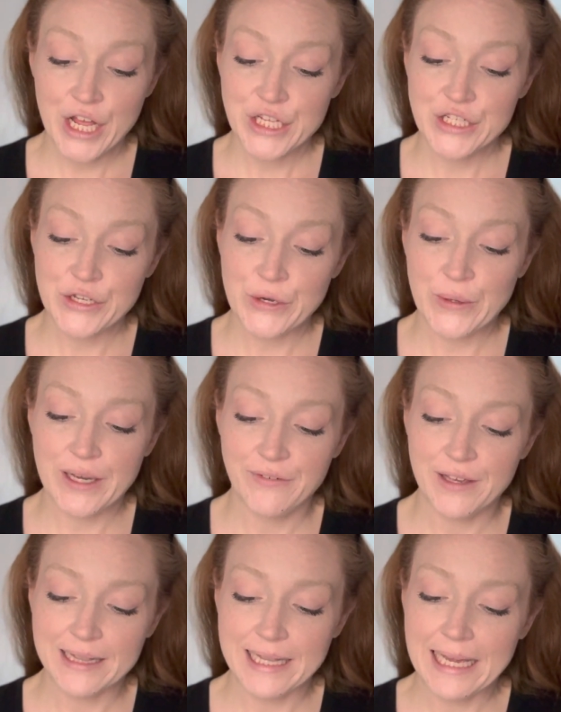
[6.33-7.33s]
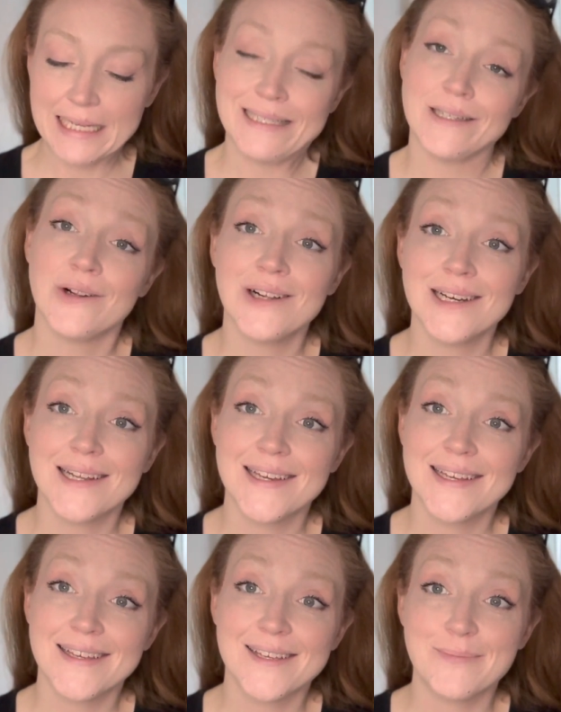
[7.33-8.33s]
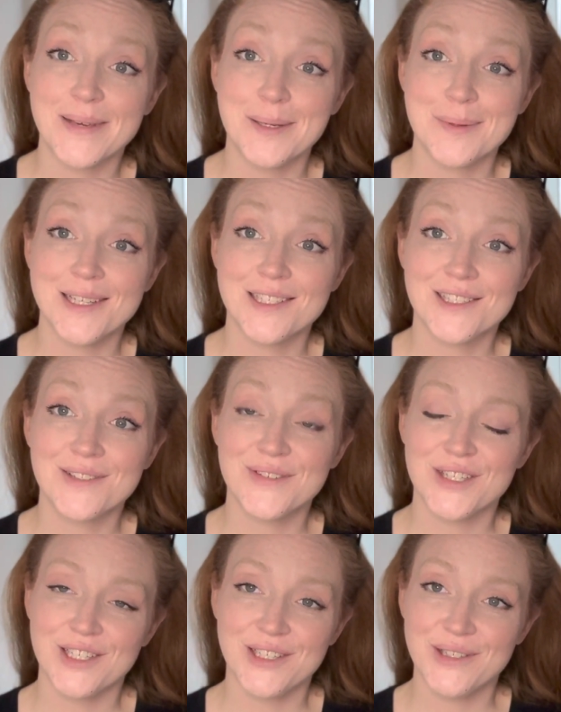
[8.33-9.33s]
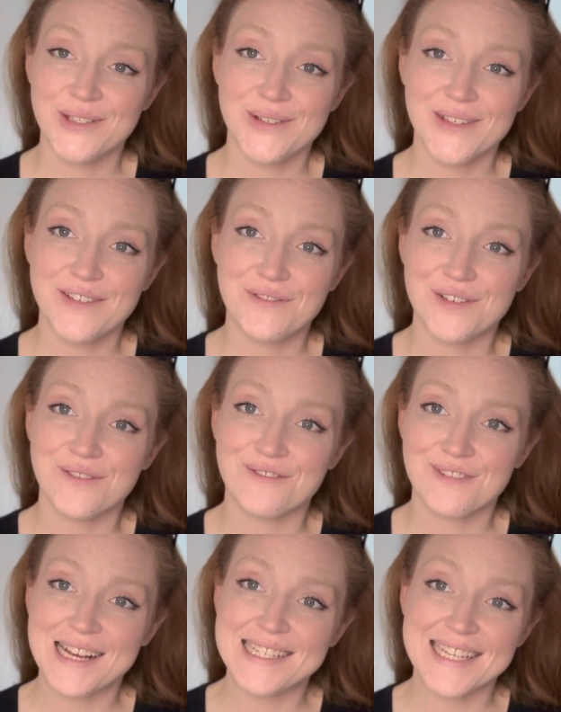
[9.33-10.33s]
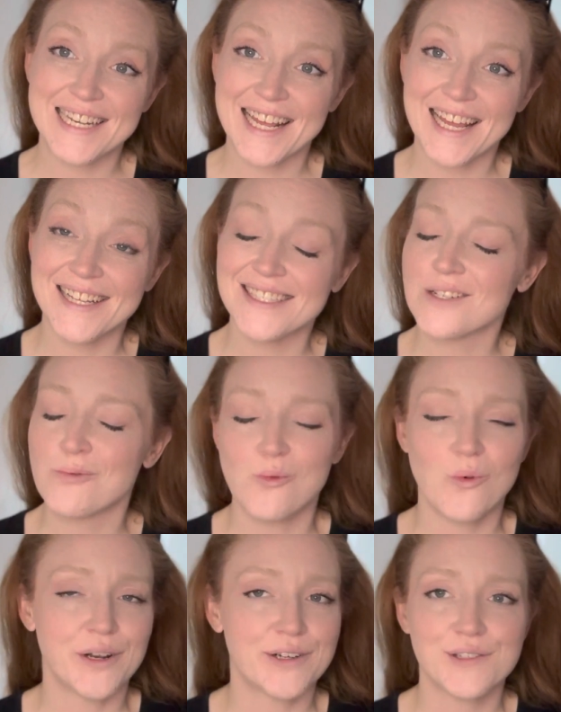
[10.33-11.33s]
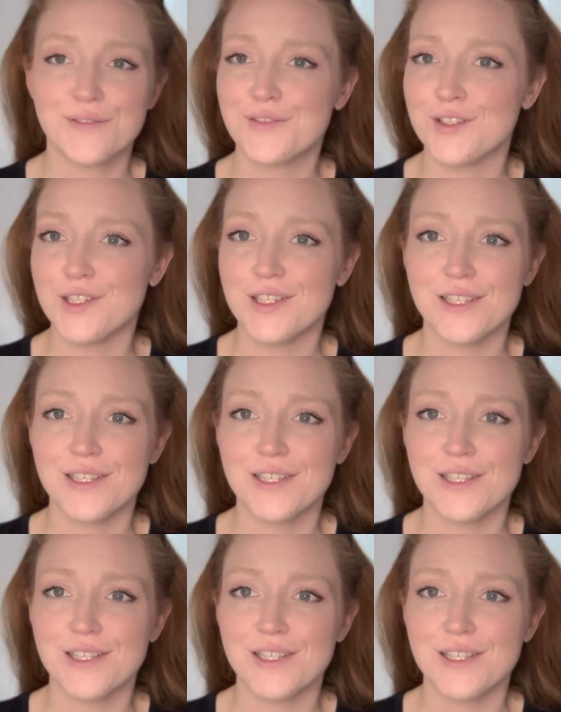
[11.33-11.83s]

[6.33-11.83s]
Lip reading: So if you landed on it, maybe it's for you. If it resonates, wonderful.